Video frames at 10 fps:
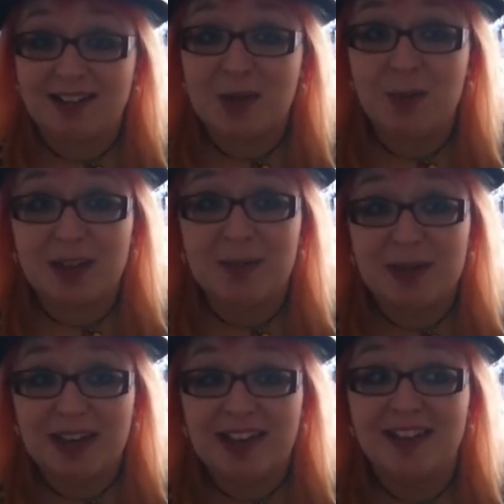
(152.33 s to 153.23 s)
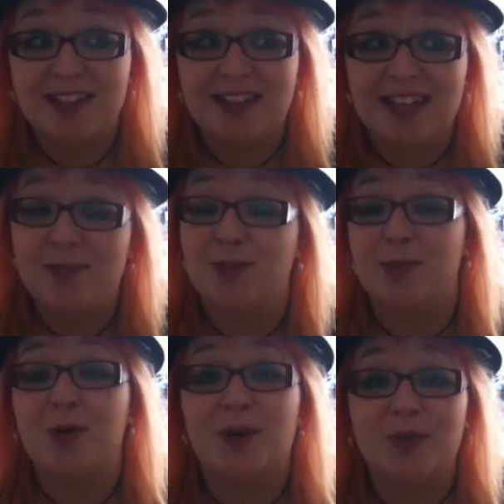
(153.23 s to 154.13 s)
they will appear even
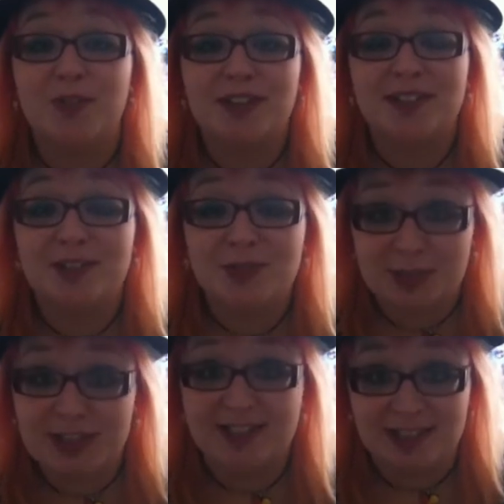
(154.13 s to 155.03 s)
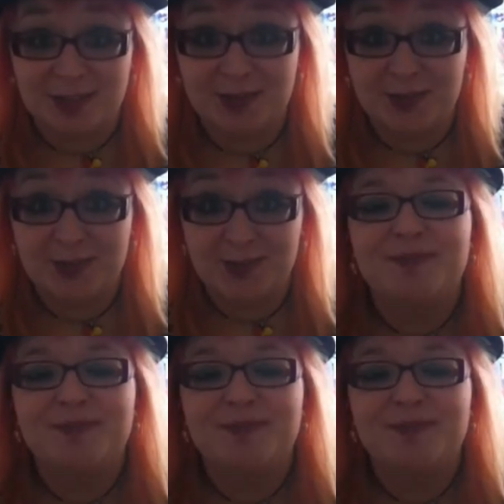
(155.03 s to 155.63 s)
more obvious to yourself.